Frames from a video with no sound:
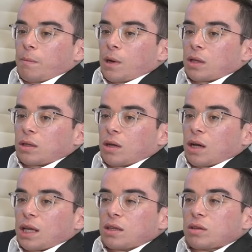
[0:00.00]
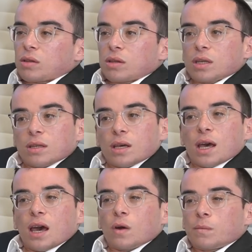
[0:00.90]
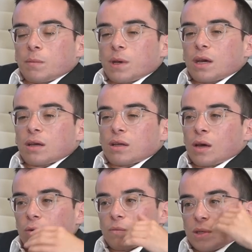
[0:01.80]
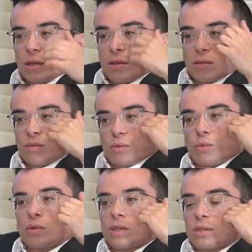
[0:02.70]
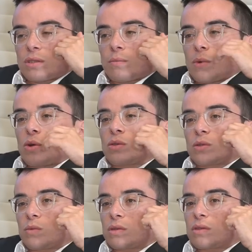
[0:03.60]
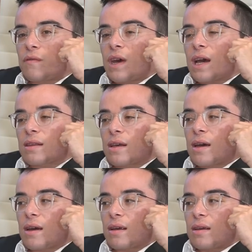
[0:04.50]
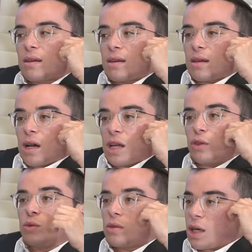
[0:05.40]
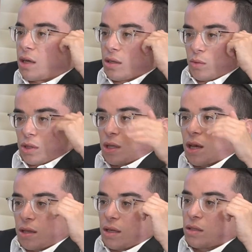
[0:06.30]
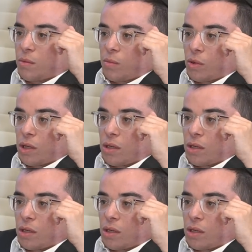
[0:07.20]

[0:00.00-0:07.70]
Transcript: But I think the thing that held me through this the most was the fact that I knew that it was going to end at some point.